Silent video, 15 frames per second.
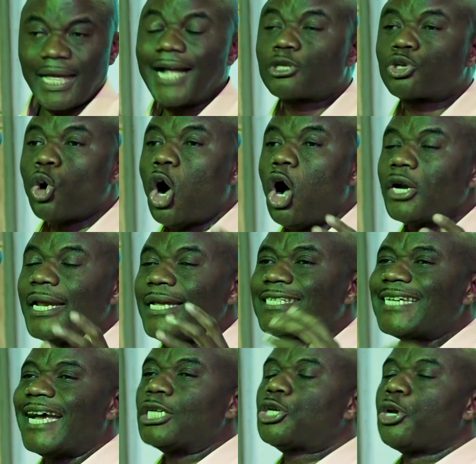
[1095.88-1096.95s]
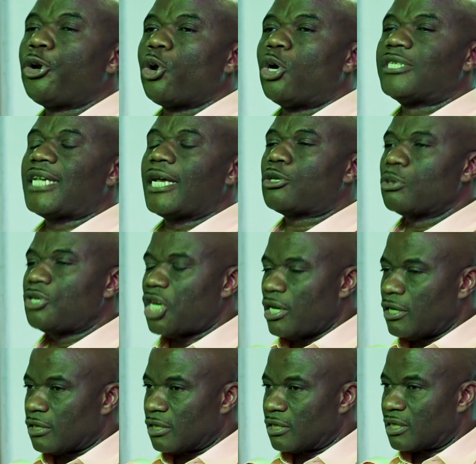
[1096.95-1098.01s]
That's what this centurion said to
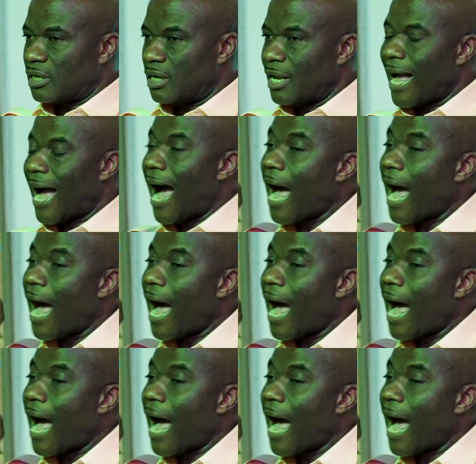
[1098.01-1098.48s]
Jesus.